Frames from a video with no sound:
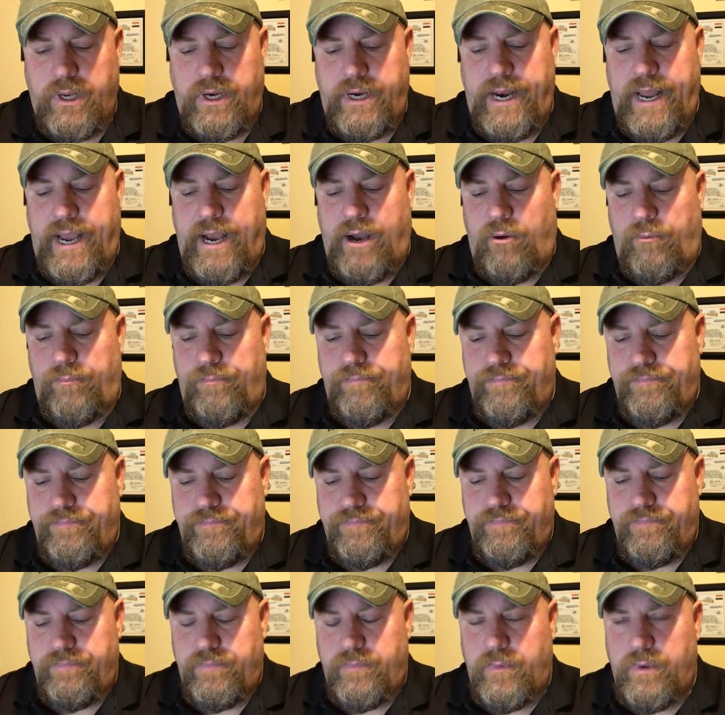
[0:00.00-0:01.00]
Now,
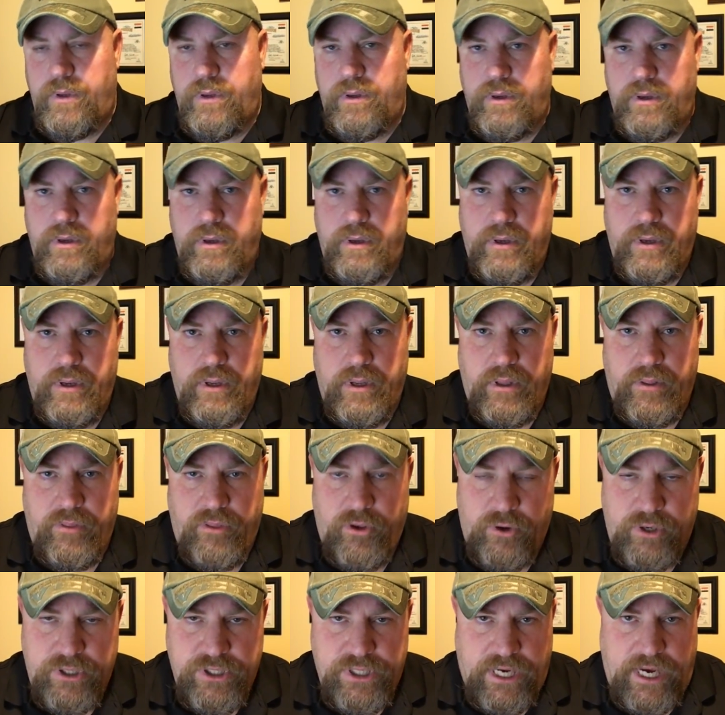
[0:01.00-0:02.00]

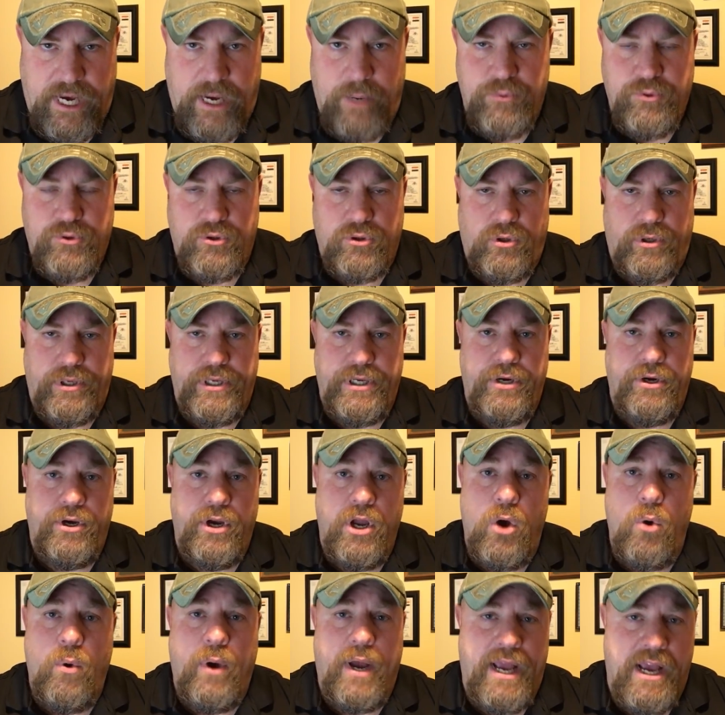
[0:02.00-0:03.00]
there is absolutely
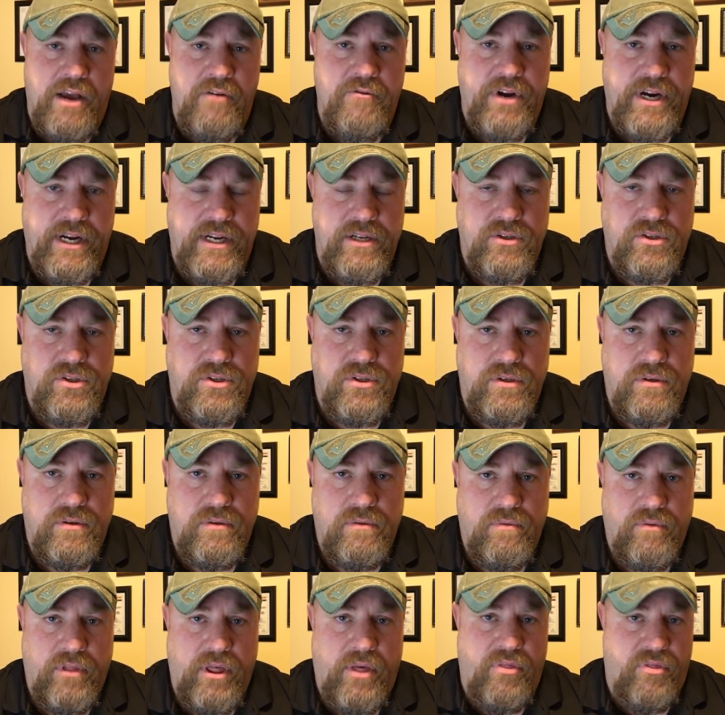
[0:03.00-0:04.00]
no evidence
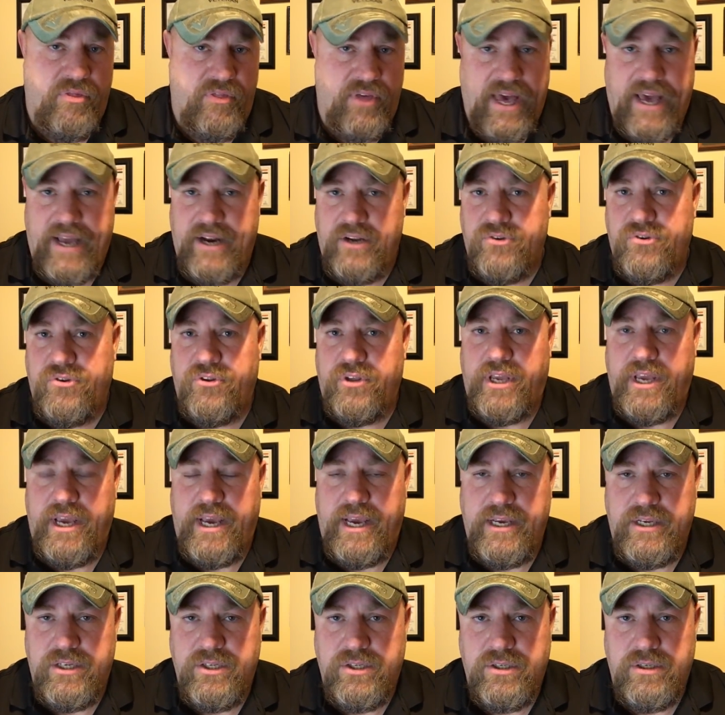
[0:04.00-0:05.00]
that that is the
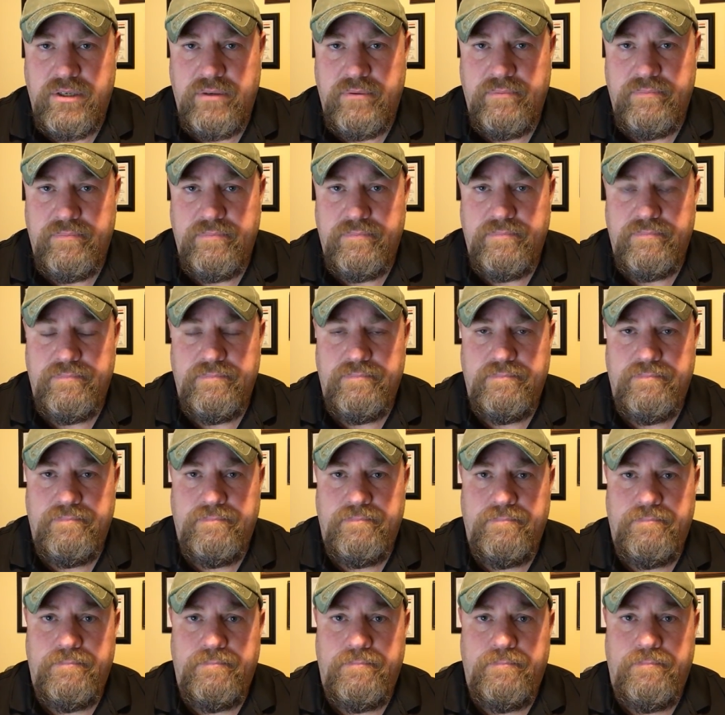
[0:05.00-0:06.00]
case.
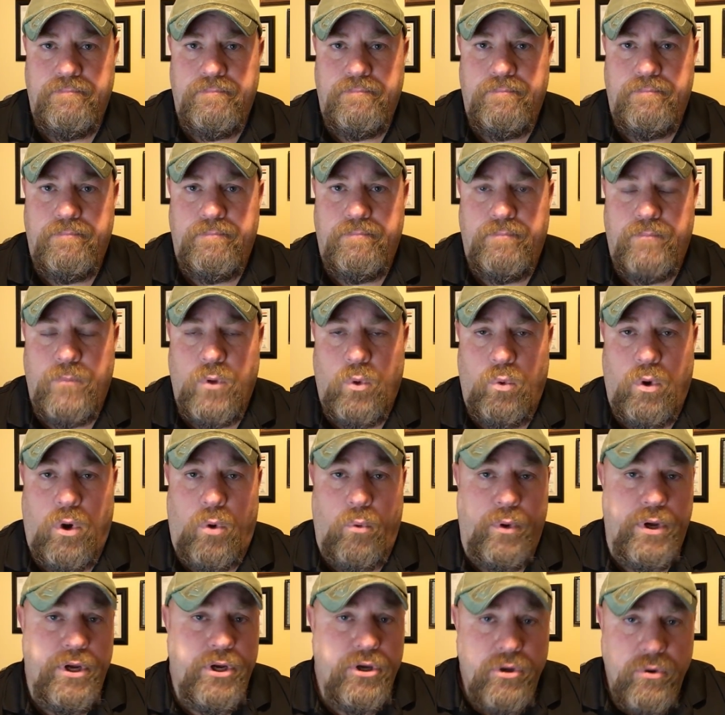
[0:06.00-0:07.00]

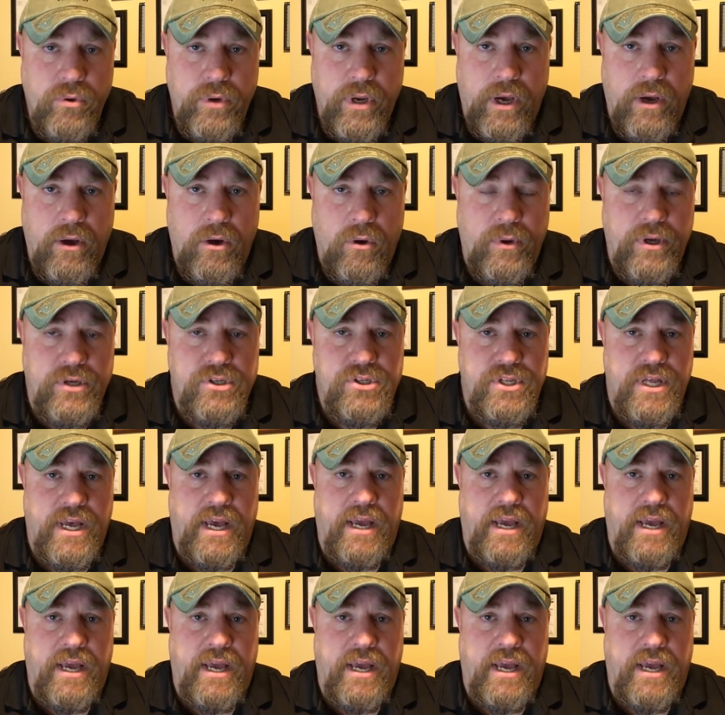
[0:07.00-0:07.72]
What we do know is